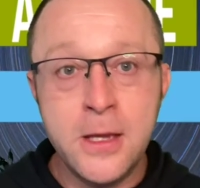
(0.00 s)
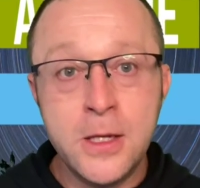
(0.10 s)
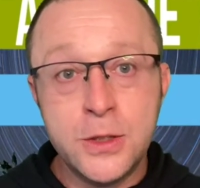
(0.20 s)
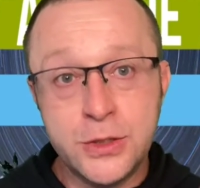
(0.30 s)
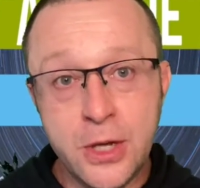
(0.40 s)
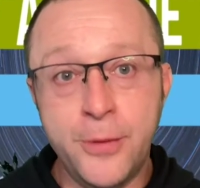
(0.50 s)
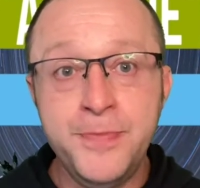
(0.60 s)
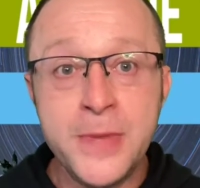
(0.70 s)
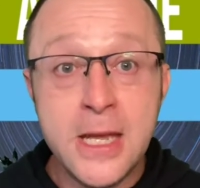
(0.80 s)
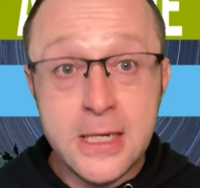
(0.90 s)
So,
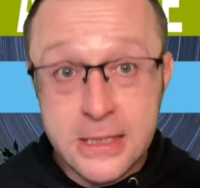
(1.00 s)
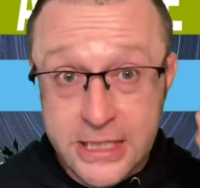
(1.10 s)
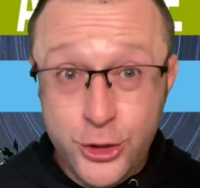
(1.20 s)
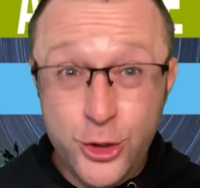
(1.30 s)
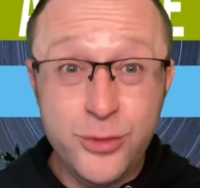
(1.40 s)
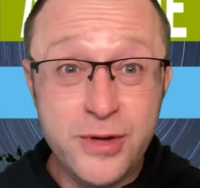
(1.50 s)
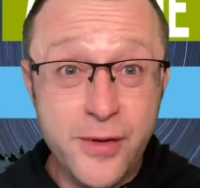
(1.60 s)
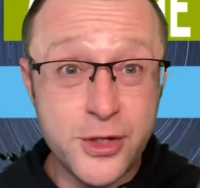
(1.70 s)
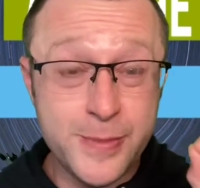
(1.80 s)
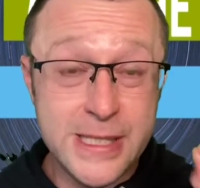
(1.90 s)
did you know
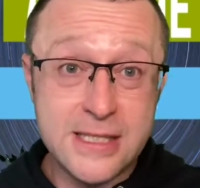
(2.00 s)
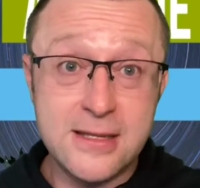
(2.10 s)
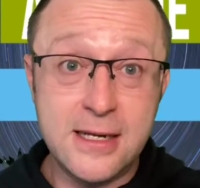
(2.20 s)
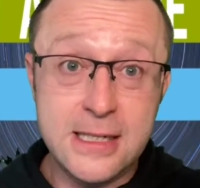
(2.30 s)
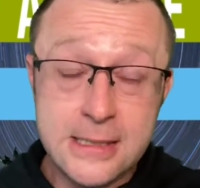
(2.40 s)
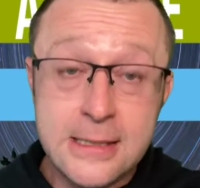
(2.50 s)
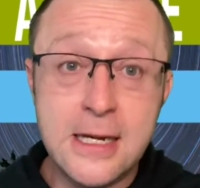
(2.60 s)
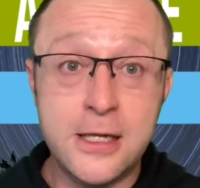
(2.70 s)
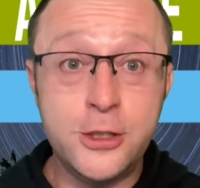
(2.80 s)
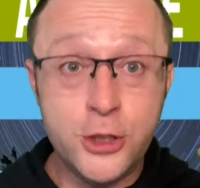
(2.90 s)
there's been studies
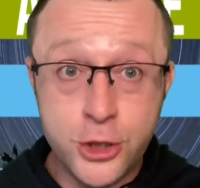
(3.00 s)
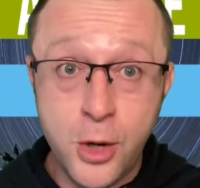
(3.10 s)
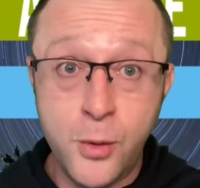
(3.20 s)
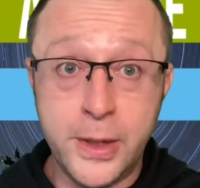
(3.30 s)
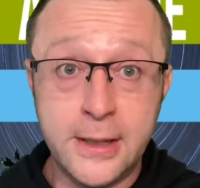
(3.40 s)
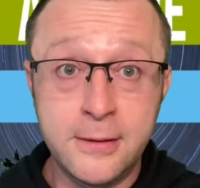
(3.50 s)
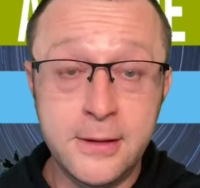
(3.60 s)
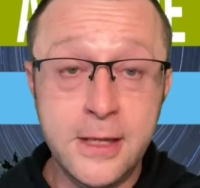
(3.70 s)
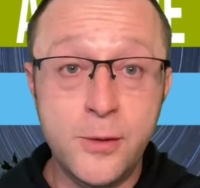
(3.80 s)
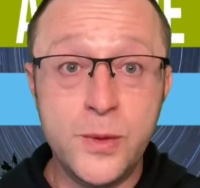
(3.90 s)
done showing
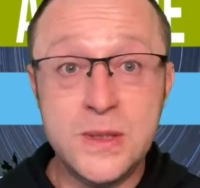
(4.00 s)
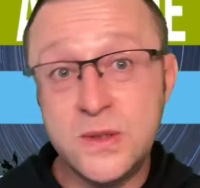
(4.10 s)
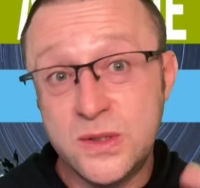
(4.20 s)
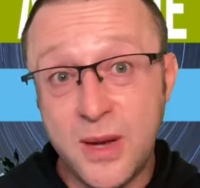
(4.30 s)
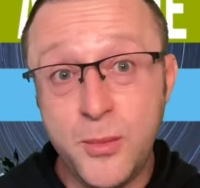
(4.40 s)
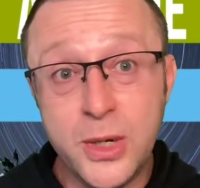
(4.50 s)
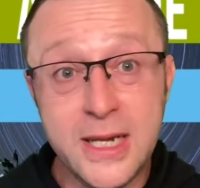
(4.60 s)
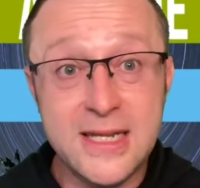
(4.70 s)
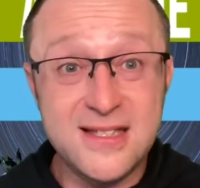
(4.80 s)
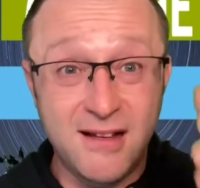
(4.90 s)
that when someone
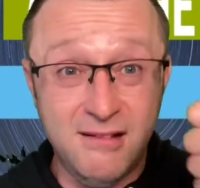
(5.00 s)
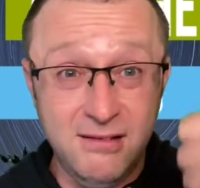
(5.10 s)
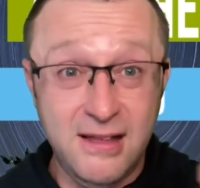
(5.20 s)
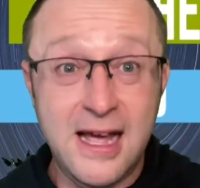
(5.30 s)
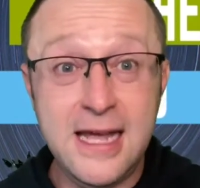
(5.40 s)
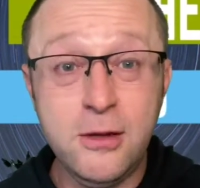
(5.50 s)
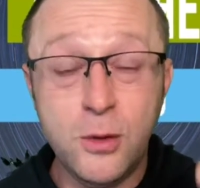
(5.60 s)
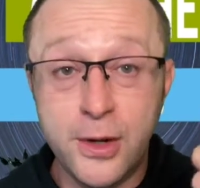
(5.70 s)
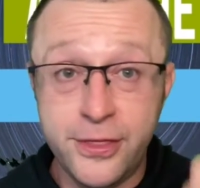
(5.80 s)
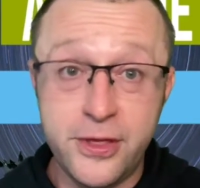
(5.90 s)
gets a like or
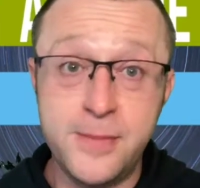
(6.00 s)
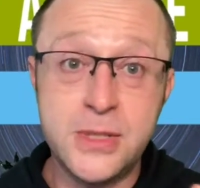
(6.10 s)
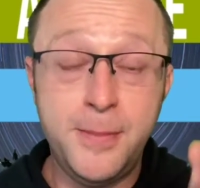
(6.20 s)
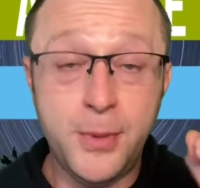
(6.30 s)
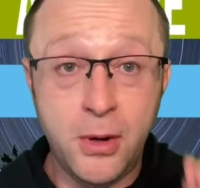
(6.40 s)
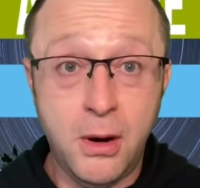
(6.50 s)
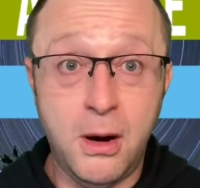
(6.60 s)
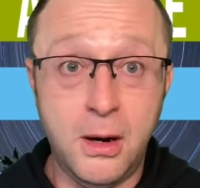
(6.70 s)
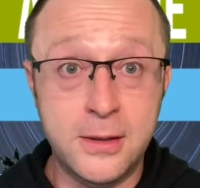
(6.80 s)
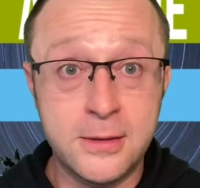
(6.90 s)
a thumbs up or a
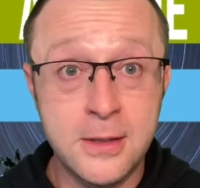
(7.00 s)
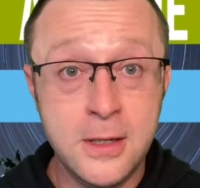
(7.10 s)
heart